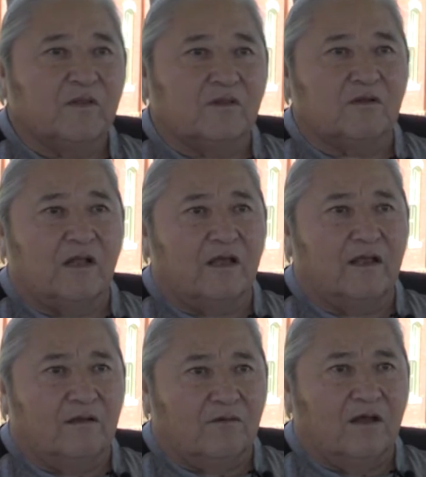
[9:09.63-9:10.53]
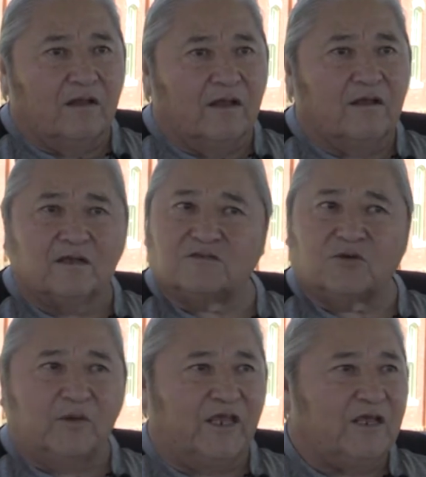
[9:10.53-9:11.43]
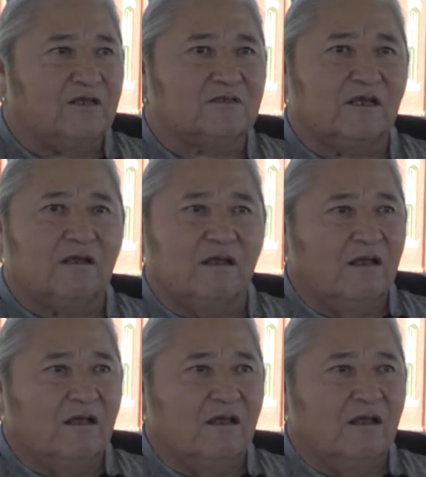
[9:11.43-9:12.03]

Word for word: Today, right now, it's so easy.